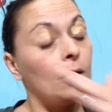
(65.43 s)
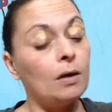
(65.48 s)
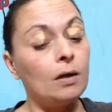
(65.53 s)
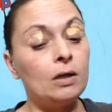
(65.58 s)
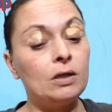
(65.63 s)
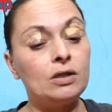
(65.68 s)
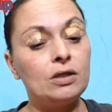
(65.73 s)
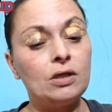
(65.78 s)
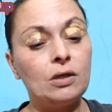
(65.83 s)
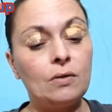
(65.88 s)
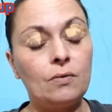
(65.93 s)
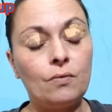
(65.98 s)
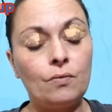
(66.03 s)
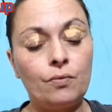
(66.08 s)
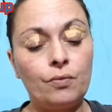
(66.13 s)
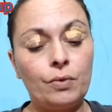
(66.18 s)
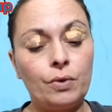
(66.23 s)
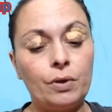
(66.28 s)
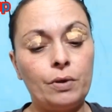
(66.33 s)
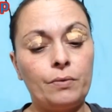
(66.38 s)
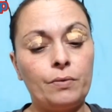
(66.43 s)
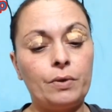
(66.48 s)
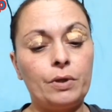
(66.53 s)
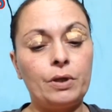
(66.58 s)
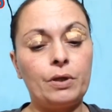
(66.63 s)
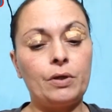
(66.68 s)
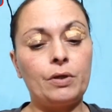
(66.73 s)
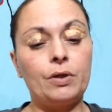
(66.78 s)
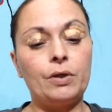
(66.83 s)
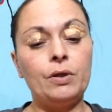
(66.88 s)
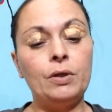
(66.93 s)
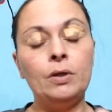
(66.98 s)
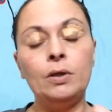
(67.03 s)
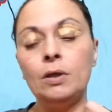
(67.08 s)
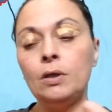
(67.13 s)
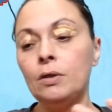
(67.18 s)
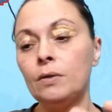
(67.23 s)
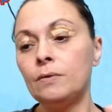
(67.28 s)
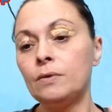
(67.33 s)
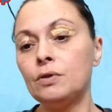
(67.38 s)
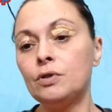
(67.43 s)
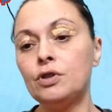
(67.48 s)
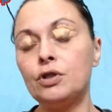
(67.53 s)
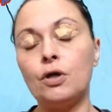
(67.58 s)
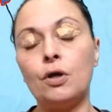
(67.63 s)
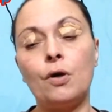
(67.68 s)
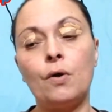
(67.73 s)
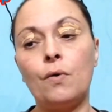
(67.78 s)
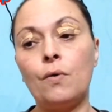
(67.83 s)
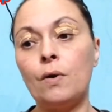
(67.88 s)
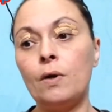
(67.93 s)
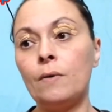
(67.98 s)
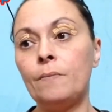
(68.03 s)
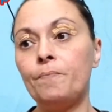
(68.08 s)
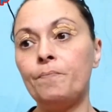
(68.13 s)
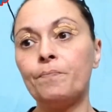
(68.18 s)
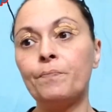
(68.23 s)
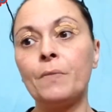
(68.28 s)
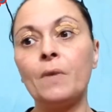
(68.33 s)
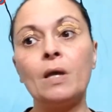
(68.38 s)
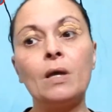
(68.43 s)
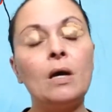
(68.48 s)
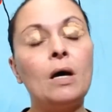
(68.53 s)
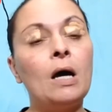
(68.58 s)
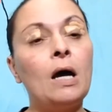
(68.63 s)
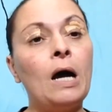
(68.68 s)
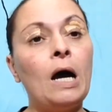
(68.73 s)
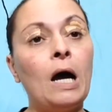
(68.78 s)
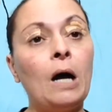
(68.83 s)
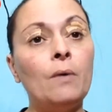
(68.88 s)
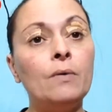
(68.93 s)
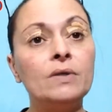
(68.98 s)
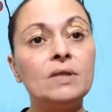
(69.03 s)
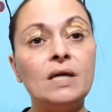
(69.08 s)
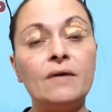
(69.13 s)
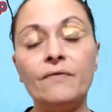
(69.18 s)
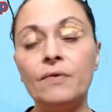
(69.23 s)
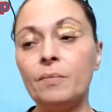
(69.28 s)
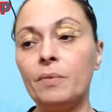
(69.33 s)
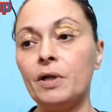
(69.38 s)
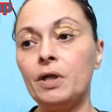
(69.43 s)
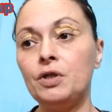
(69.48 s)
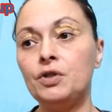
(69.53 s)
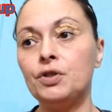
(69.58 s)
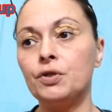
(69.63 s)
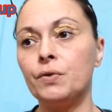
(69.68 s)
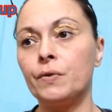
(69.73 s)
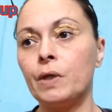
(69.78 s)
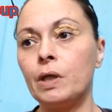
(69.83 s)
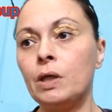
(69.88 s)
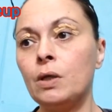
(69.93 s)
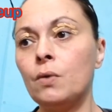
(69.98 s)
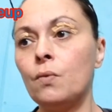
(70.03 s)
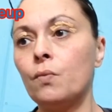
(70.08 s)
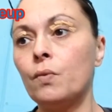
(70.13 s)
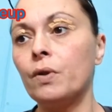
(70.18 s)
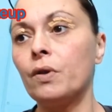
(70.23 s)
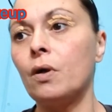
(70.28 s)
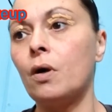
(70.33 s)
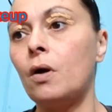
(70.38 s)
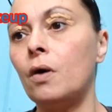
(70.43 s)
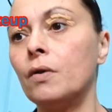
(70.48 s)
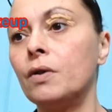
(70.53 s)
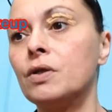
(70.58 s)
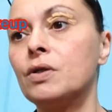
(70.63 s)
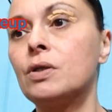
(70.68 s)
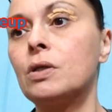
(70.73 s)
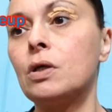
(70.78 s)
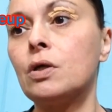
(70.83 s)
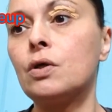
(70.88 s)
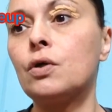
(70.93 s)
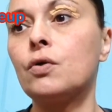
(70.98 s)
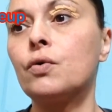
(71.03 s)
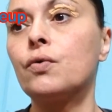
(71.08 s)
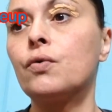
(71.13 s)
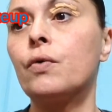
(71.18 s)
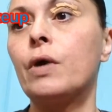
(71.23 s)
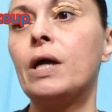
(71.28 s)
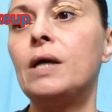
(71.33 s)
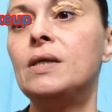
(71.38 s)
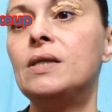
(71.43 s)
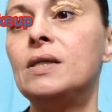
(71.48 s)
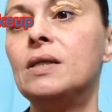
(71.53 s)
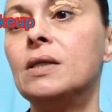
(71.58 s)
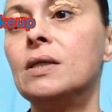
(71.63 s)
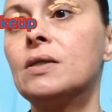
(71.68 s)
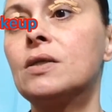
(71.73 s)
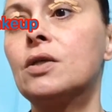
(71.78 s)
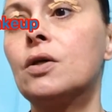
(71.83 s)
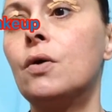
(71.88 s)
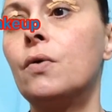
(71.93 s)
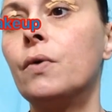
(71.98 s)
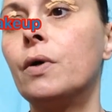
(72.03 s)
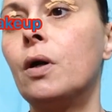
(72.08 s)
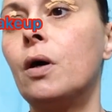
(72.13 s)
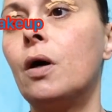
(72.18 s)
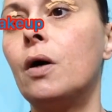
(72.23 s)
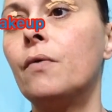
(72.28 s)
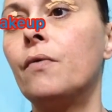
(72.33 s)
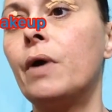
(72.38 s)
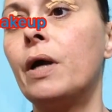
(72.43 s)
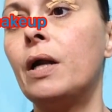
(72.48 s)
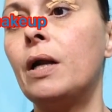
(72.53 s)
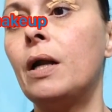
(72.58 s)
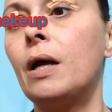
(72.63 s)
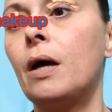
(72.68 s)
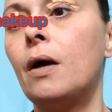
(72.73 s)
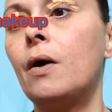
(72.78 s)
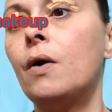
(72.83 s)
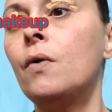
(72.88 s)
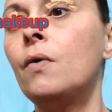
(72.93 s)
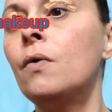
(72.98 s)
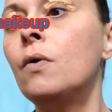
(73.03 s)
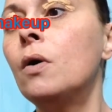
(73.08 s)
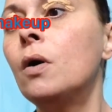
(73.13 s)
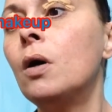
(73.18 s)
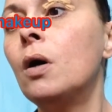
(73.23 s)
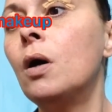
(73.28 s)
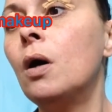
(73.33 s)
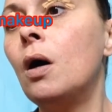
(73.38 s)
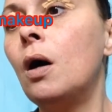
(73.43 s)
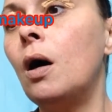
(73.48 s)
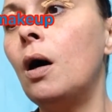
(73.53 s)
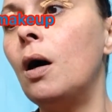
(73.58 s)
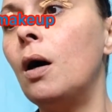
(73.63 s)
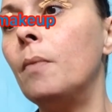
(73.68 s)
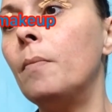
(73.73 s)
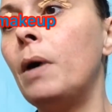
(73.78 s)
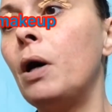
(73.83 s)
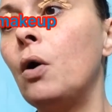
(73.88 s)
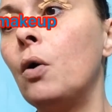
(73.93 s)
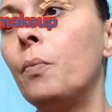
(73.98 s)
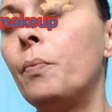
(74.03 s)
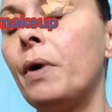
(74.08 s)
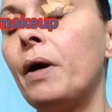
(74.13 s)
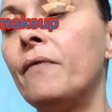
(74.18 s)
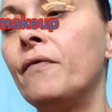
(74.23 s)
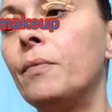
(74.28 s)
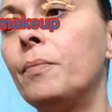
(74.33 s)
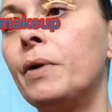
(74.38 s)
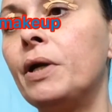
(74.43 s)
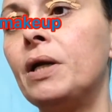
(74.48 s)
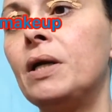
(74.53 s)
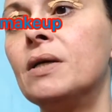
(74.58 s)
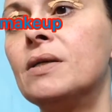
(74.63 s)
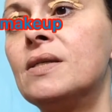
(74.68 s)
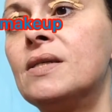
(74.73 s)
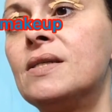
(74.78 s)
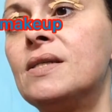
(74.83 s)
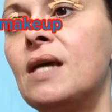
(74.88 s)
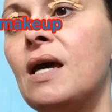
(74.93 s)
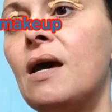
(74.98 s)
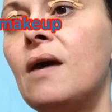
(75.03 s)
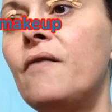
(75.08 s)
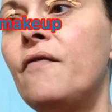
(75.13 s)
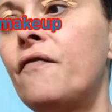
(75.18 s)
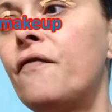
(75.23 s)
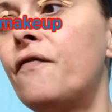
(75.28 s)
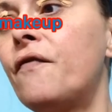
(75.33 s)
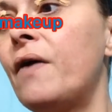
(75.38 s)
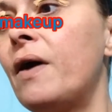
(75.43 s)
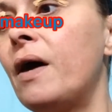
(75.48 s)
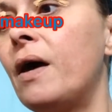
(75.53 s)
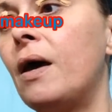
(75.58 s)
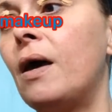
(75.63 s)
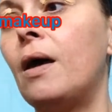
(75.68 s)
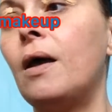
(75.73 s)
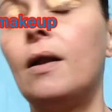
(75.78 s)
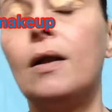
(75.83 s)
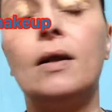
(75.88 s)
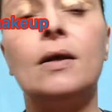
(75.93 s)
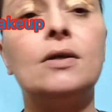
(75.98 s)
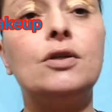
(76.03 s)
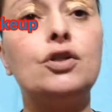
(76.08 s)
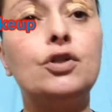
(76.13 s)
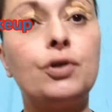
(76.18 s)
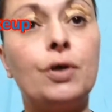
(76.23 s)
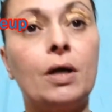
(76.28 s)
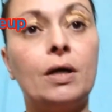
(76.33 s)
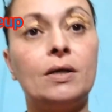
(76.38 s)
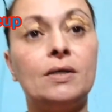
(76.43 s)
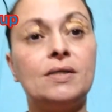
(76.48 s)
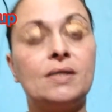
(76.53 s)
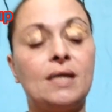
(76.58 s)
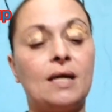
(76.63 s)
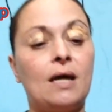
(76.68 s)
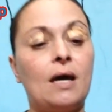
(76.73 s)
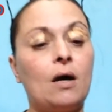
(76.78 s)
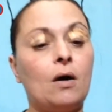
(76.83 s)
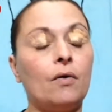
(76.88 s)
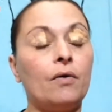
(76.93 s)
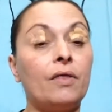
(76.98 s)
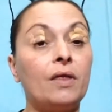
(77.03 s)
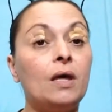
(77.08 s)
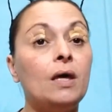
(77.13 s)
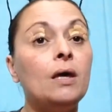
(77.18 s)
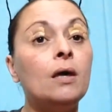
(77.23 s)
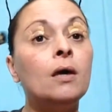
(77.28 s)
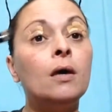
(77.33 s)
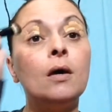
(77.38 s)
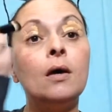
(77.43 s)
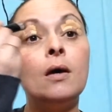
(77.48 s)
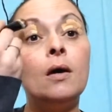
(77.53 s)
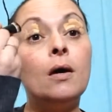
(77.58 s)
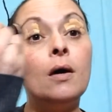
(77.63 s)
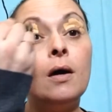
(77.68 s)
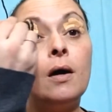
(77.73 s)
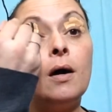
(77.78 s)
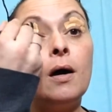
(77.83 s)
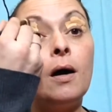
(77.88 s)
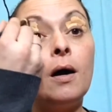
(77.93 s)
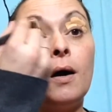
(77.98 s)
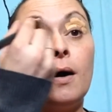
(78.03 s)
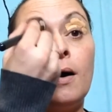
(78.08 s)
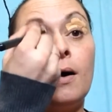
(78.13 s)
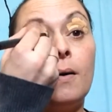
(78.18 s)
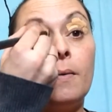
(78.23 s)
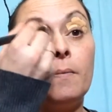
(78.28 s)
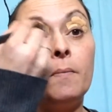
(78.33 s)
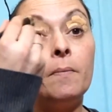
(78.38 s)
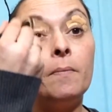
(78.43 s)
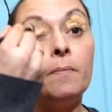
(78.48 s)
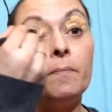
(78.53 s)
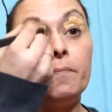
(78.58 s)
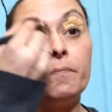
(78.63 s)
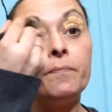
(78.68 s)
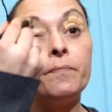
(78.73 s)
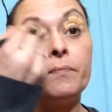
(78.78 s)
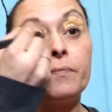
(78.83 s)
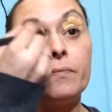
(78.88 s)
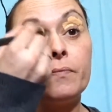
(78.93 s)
It's really, really good. So how is everybody doing with all this craziness going on right now? Um, I hope everybody is safe and trying to stay healthy. Um,